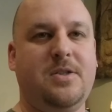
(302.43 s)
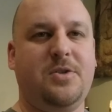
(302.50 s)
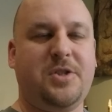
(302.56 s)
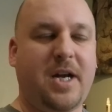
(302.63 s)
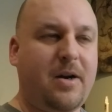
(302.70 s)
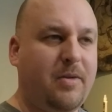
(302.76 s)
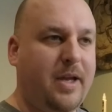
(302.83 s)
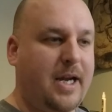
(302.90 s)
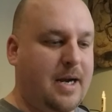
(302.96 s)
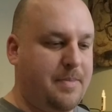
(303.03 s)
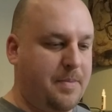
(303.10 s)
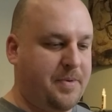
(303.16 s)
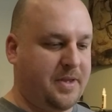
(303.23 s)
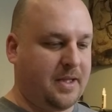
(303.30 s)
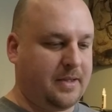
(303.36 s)
So generally come
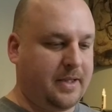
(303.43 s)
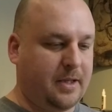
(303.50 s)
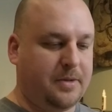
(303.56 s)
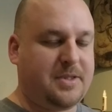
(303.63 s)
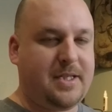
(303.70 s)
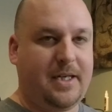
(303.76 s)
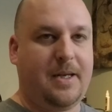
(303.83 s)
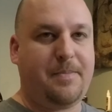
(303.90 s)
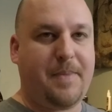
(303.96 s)
up with a little teeny